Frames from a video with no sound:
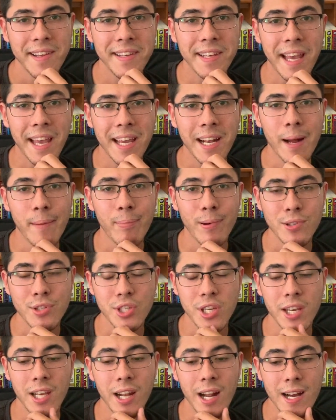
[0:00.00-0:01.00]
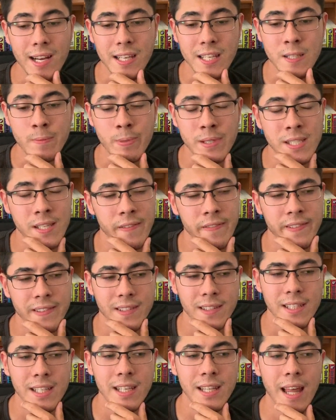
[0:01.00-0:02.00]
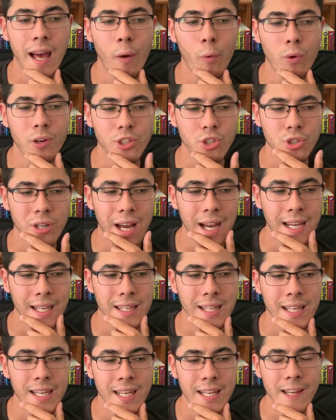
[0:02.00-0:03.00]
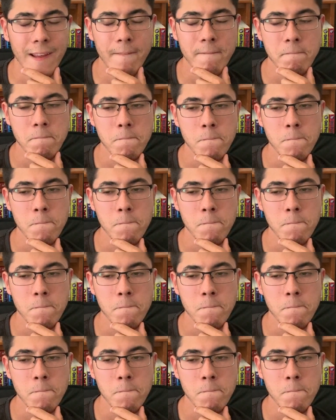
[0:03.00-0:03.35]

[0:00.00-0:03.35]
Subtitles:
Shigaraki, specifically that one dragon lady.